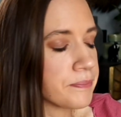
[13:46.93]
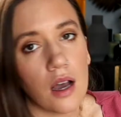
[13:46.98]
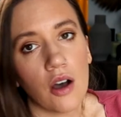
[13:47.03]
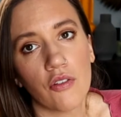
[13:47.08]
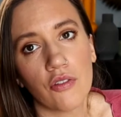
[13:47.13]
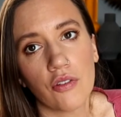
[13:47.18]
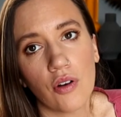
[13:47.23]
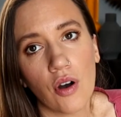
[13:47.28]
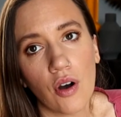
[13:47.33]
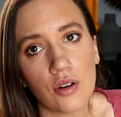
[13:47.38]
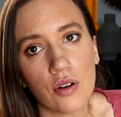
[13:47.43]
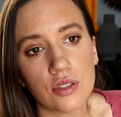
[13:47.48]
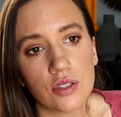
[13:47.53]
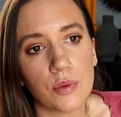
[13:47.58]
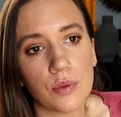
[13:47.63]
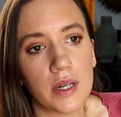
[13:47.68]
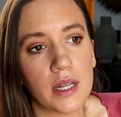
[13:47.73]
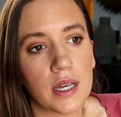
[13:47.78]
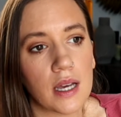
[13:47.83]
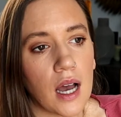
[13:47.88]
Of
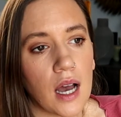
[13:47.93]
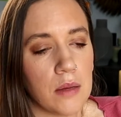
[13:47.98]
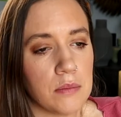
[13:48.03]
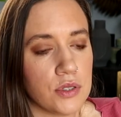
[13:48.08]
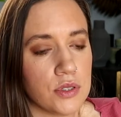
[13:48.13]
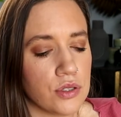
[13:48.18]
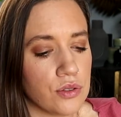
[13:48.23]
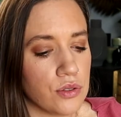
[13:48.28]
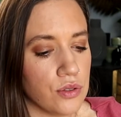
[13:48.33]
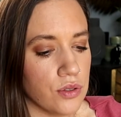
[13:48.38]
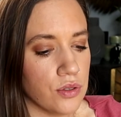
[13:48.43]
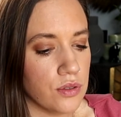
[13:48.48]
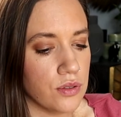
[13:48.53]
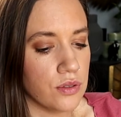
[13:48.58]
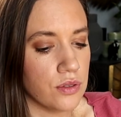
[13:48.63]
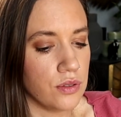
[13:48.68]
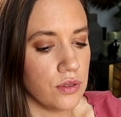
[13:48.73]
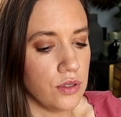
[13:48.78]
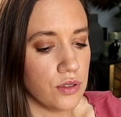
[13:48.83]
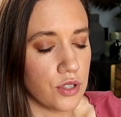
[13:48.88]
course, when it comes
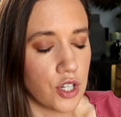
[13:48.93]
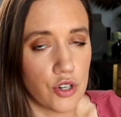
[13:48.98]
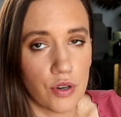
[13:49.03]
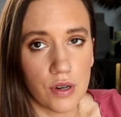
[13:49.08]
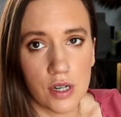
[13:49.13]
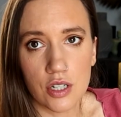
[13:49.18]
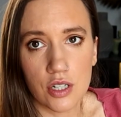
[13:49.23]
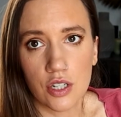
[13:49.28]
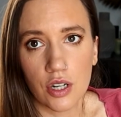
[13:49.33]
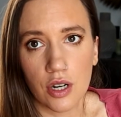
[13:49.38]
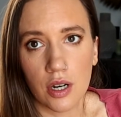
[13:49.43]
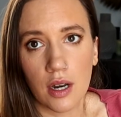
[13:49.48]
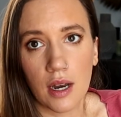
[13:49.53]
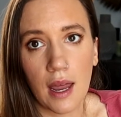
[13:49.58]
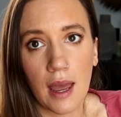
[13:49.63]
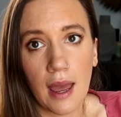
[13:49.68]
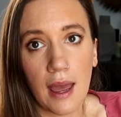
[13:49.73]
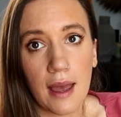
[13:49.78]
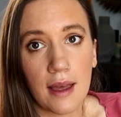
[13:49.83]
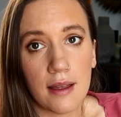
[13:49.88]
to
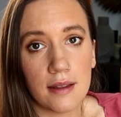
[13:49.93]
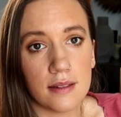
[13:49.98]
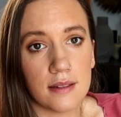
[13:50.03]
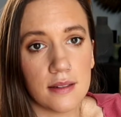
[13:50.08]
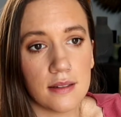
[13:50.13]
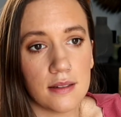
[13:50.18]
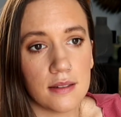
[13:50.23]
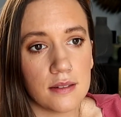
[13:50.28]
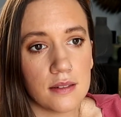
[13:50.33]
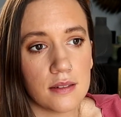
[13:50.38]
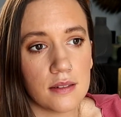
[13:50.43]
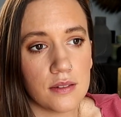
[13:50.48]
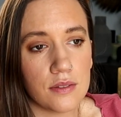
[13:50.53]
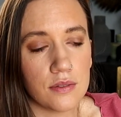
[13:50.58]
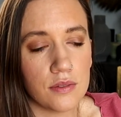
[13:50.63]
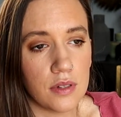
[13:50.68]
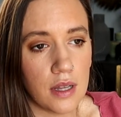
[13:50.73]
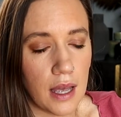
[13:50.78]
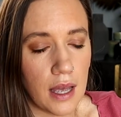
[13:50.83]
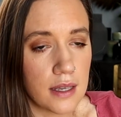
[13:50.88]
nutrition and
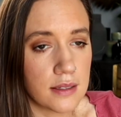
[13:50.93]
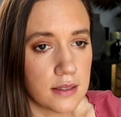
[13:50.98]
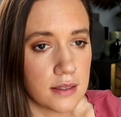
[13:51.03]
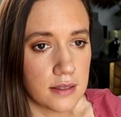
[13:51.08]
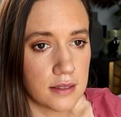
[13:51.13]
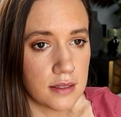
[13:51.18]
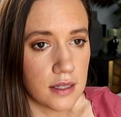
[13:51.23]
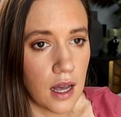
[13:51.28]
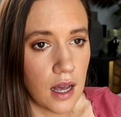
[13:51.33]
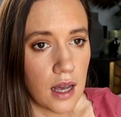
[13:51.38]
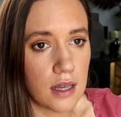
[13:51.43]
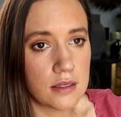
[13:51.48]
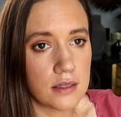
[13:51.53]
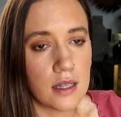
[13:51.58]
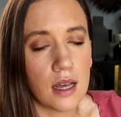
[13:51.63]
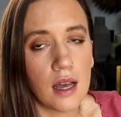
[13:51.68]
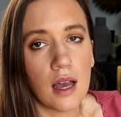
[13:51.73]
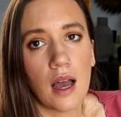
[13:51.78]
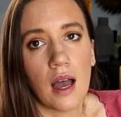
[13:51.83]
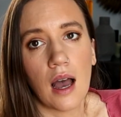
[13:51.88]
exercise,
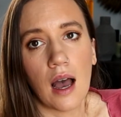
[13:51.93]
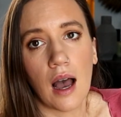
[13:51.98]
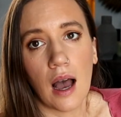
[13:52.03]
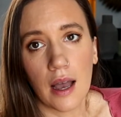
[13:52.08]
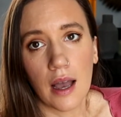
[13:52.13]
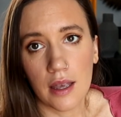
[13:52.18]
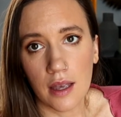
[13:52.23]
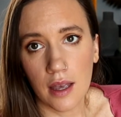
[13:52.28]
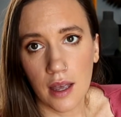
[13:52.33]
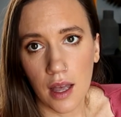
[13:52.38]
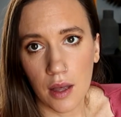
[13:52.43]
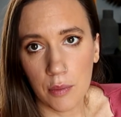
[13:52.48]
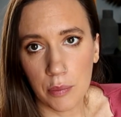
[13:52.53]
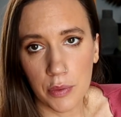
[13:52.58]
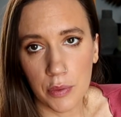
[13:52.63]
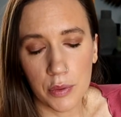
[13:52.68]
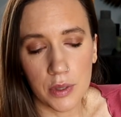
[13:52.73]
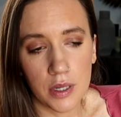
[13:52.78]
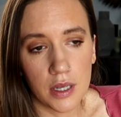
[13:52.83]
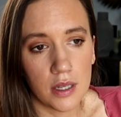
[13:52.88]
I can help
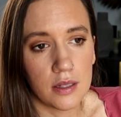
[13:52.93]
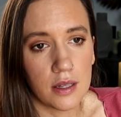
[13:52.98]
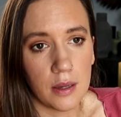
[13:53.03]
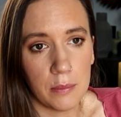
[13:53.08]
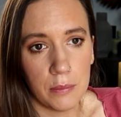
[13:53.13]
you with it.